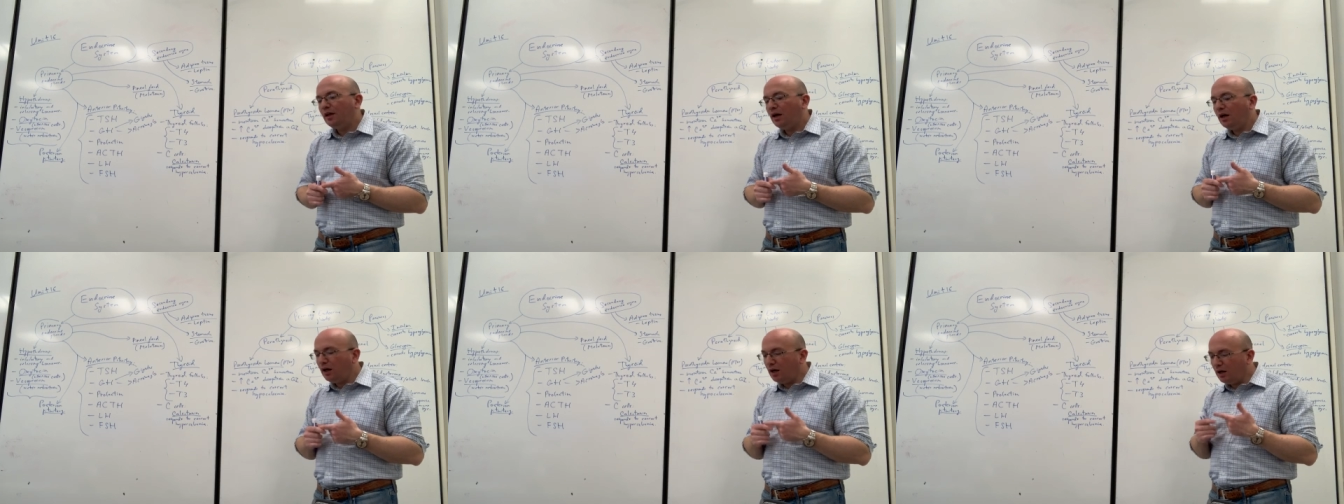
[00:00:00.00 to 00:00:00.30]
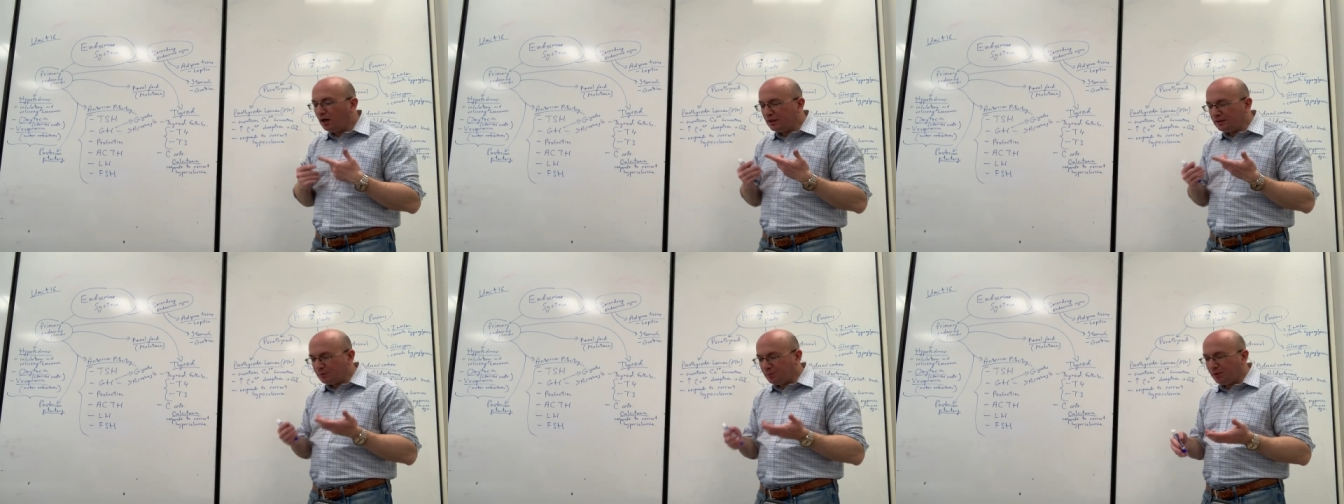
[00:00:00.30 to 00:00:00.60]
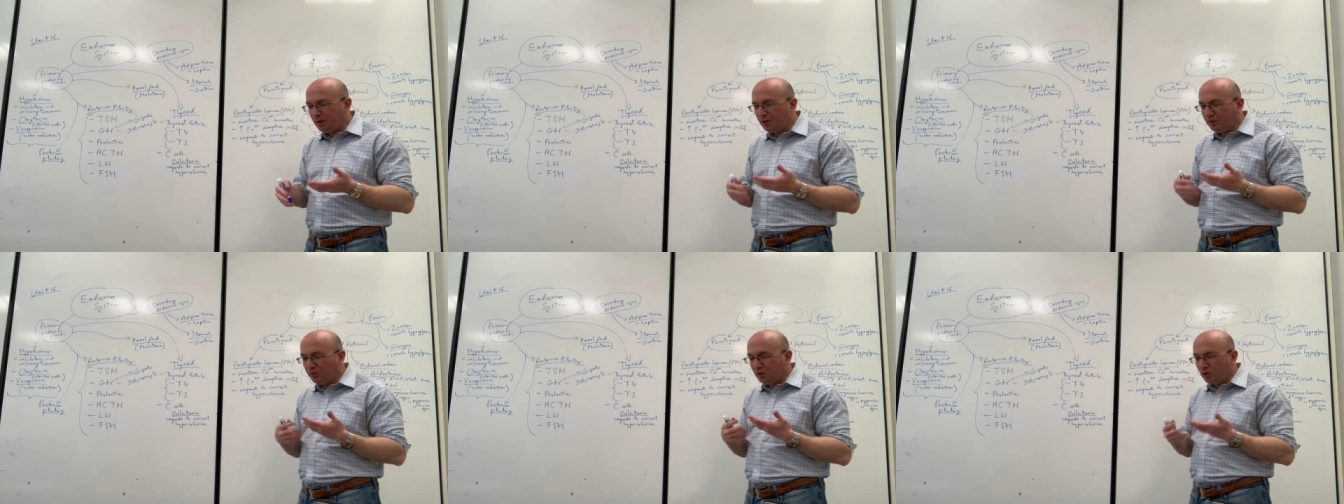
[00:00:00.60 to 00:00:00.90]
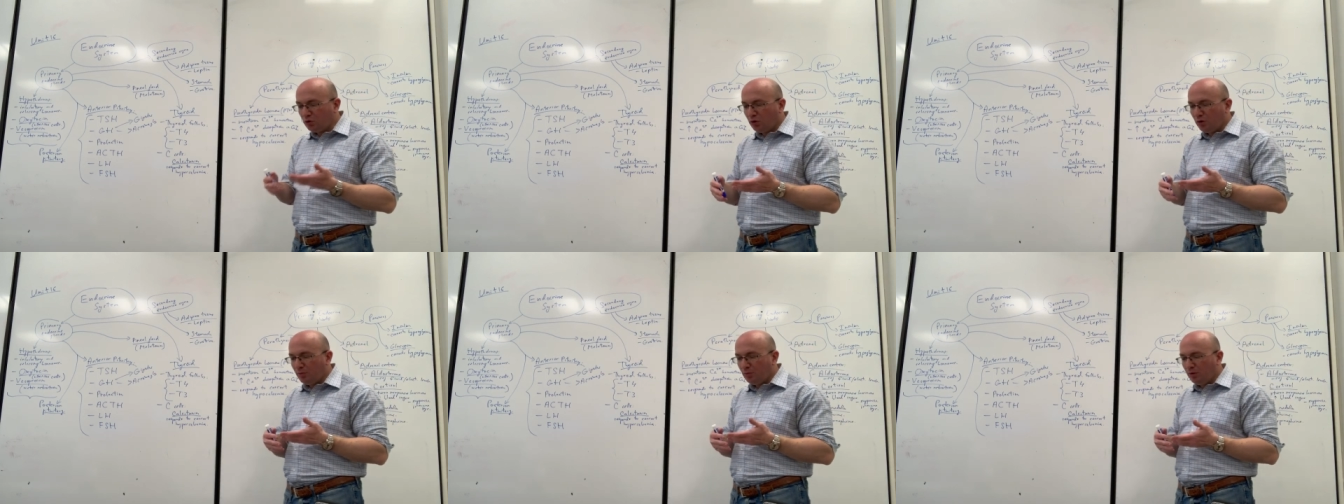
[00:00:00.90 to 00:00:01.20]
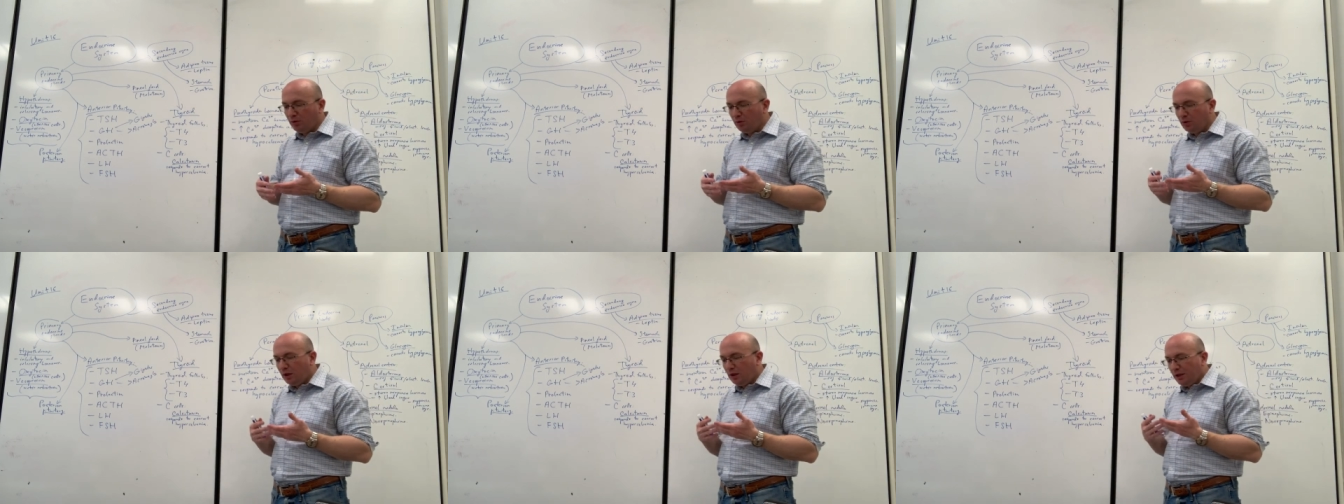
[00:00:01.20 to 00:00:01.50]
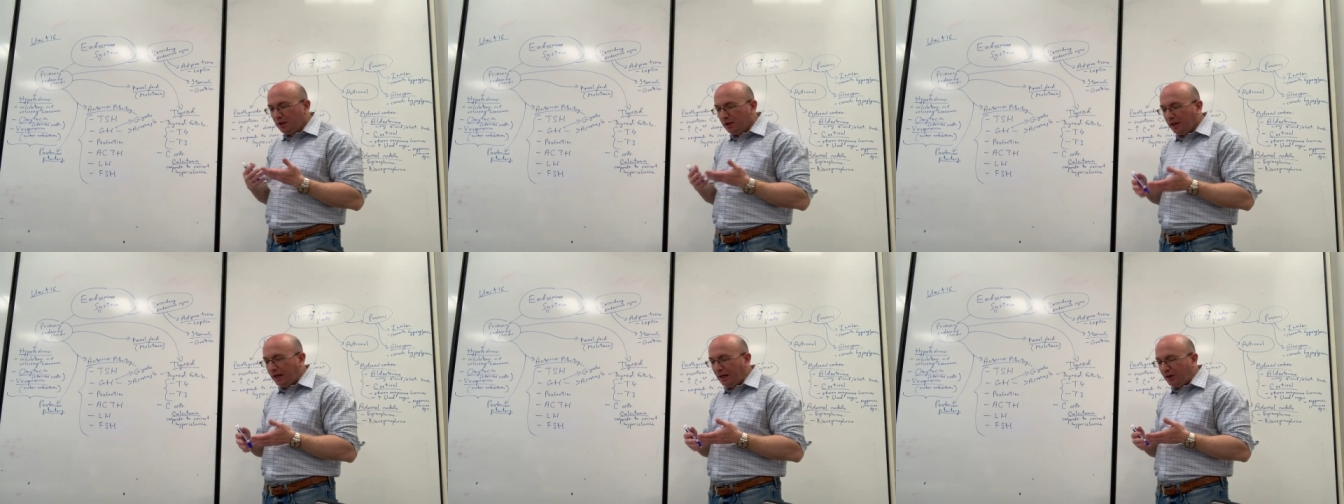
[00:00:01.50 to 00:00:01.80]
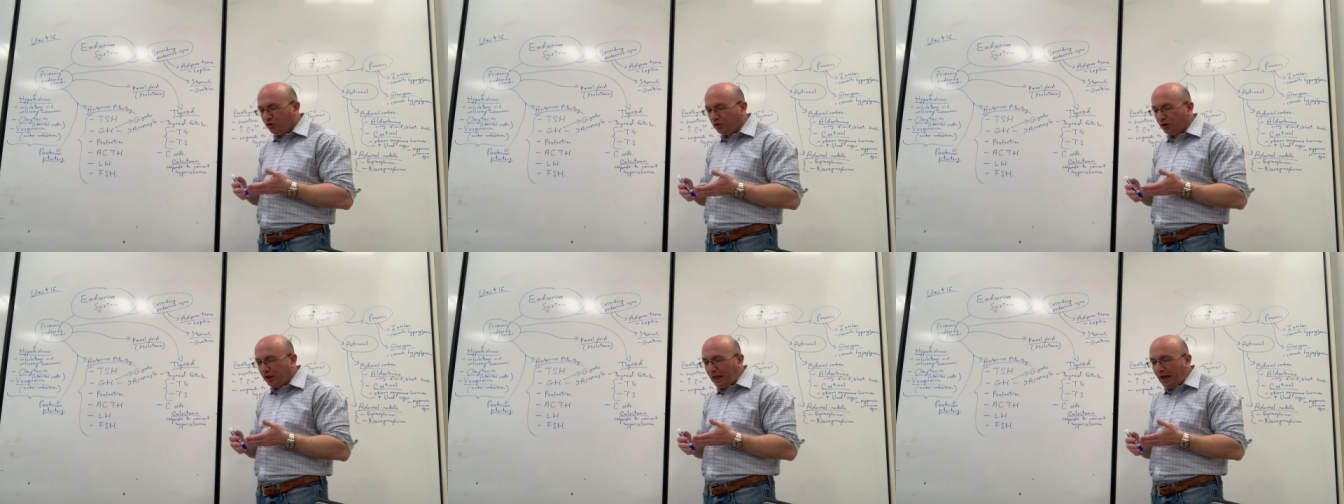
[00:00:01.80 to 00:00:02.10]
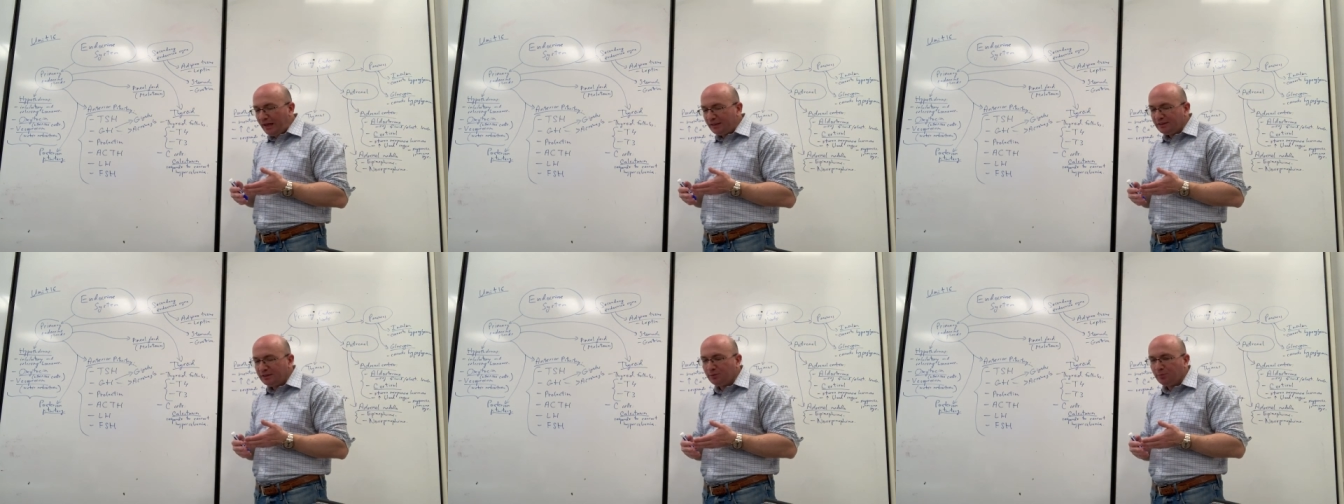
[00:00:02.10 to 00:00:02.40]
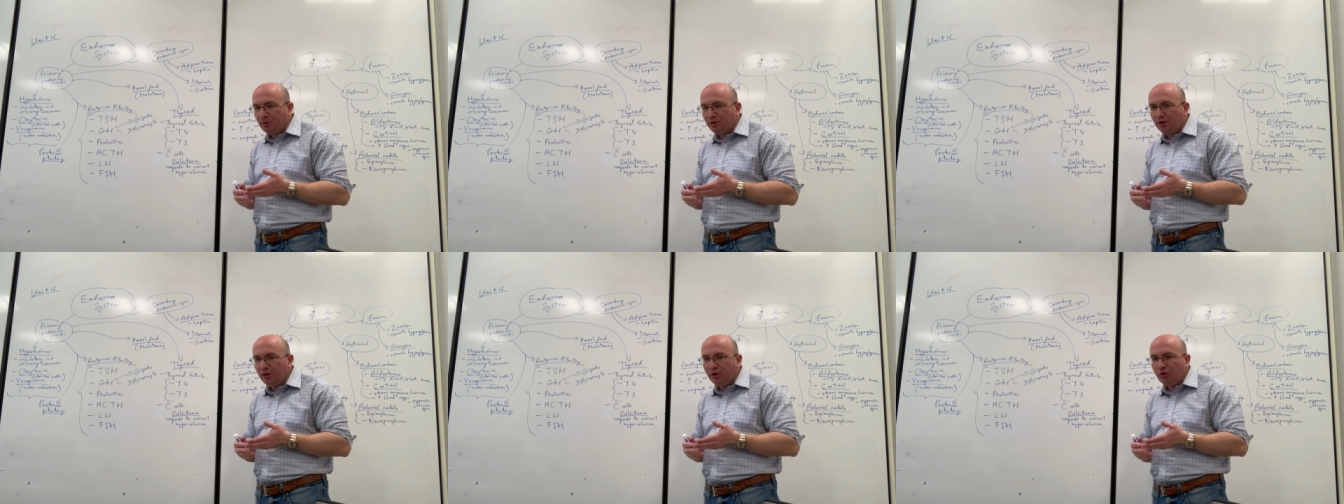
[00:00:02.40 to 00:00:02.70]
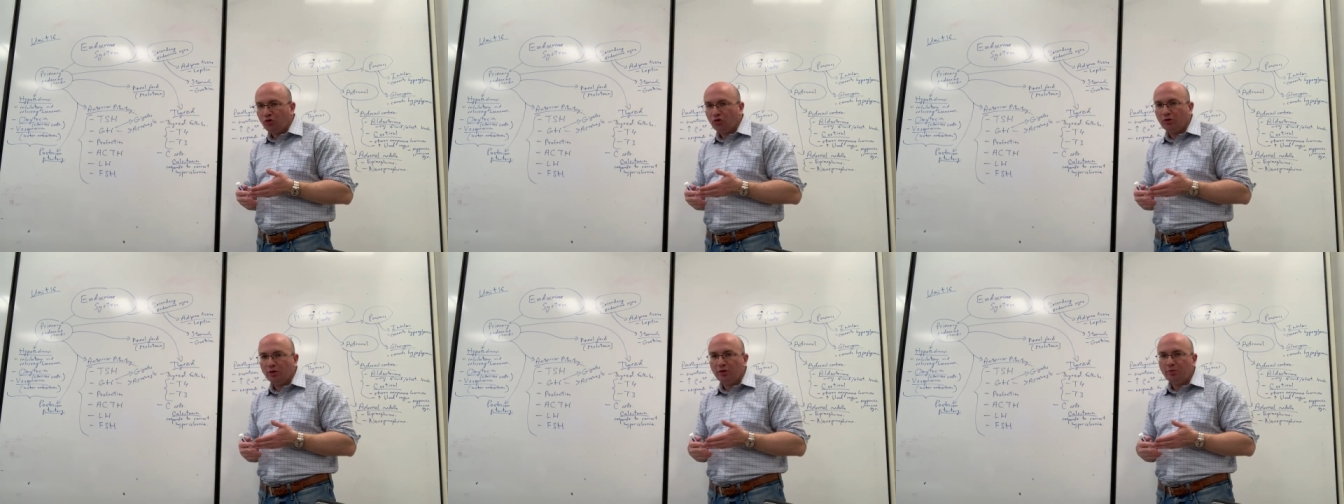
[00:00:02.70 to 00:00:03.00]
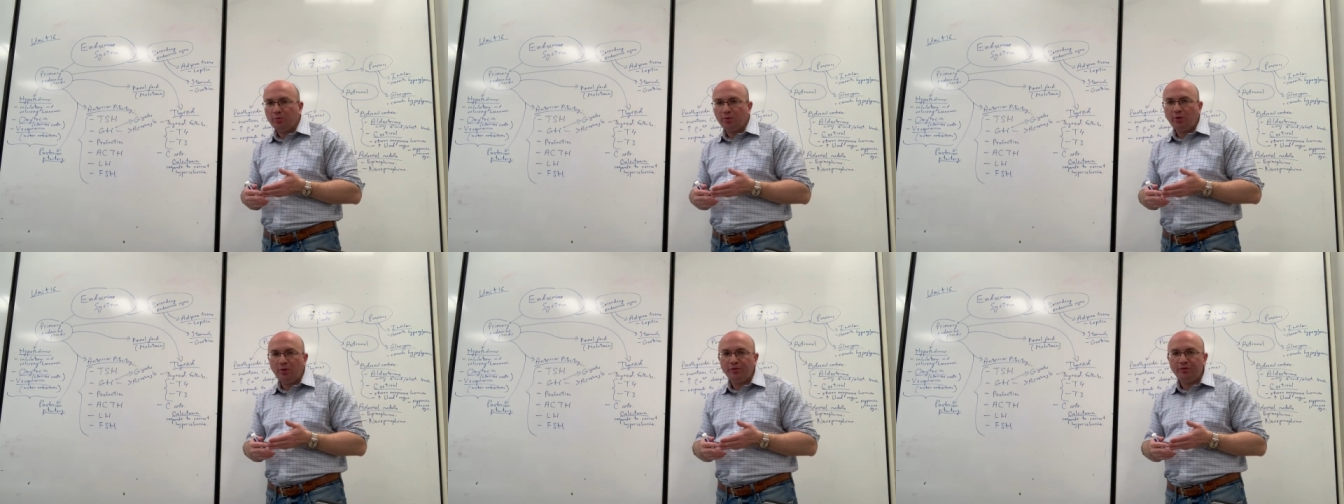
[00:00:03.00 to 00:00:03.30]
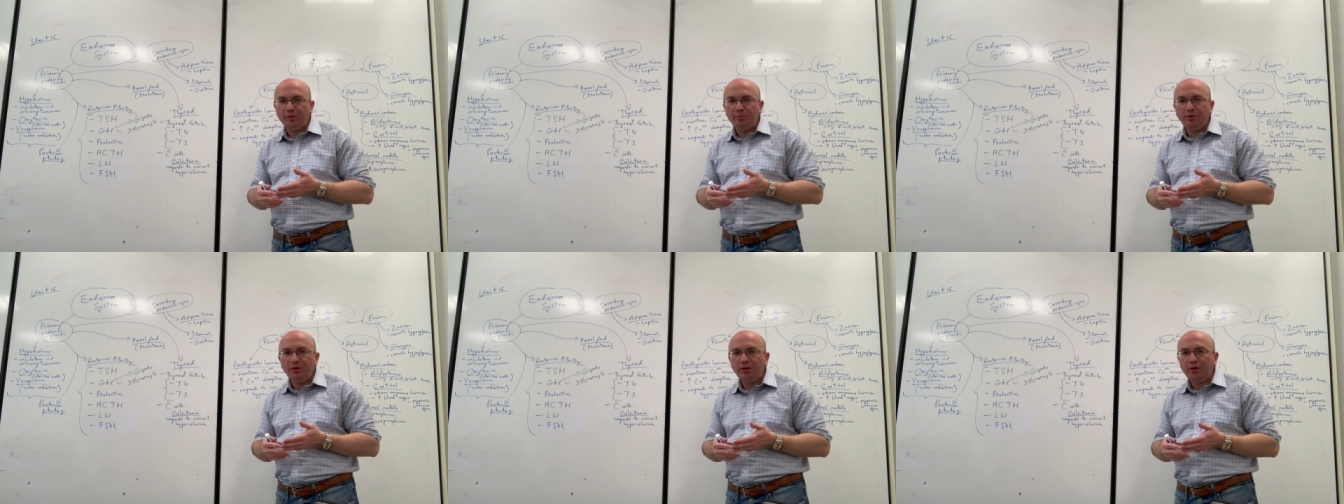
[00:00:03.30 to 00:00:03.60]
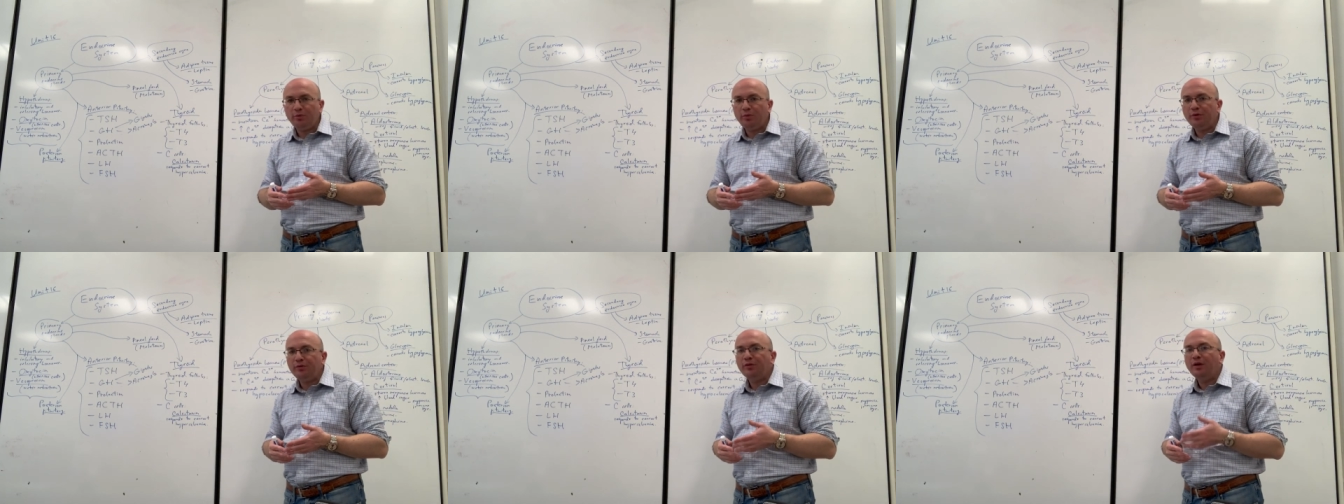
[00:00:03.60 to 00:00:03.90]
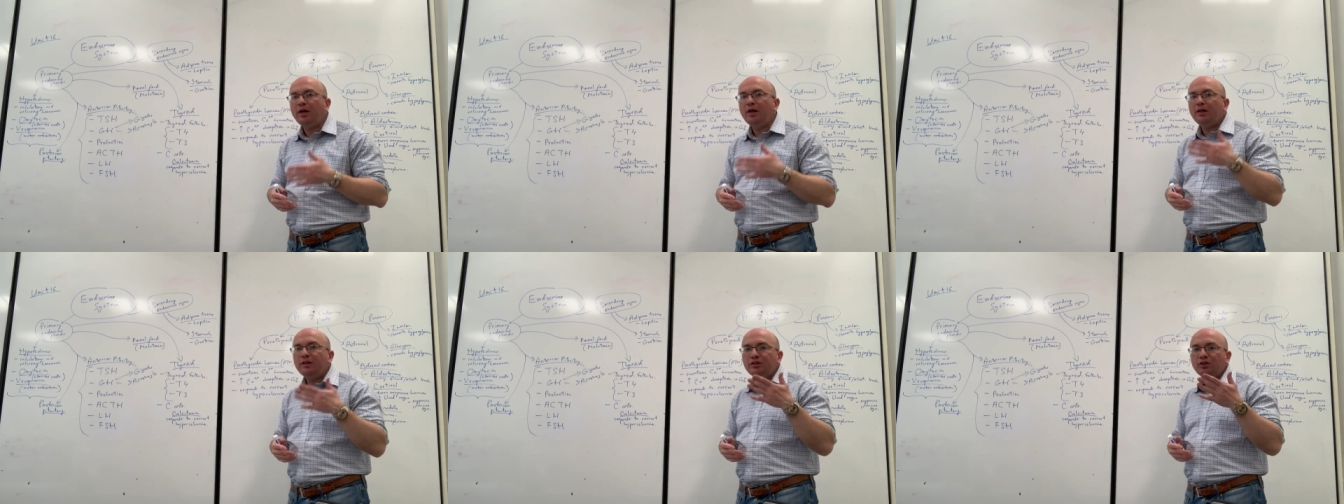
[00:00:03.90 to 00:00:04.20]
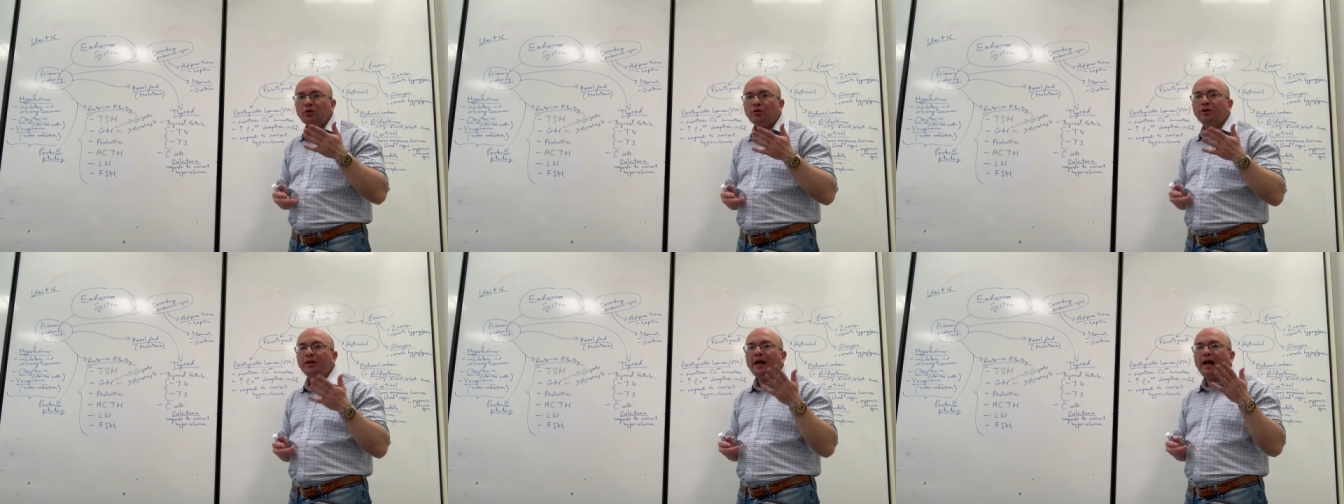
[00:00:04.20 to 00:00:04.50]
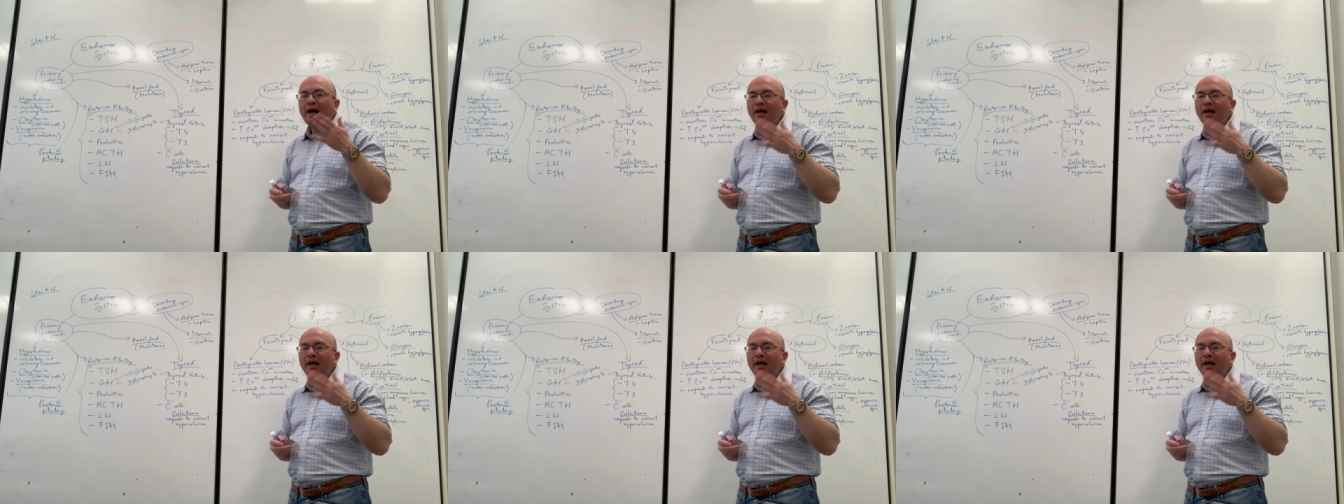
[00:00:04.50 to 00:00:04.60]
uh, as part of the normal gastric acid production that we're all familiar with. So the